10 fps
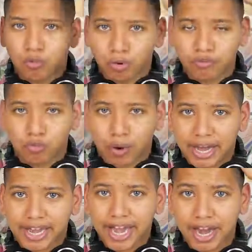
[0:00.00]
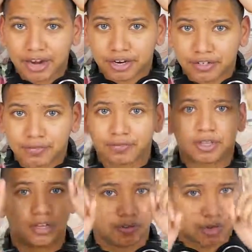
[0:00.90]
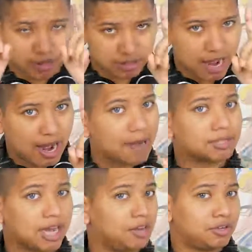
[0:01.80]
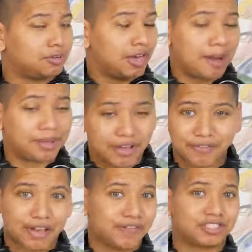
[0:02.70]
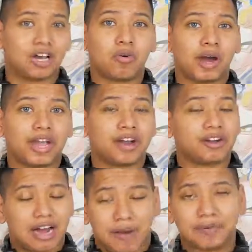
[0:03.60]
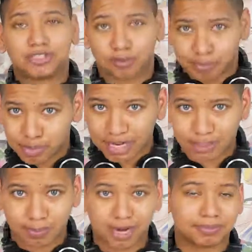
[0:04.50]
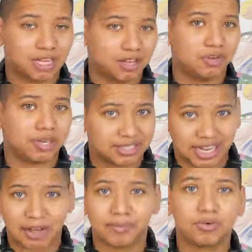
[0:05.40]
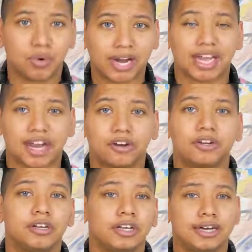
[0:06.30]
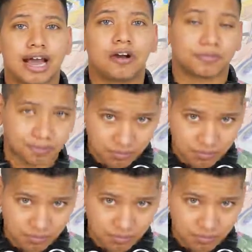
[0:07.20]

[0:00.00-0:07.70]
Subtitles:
with white hair. I'm telling you, I mean, if it's not white hair, I'll be surprised, but I'm telling you, it's gonna be white hair. Now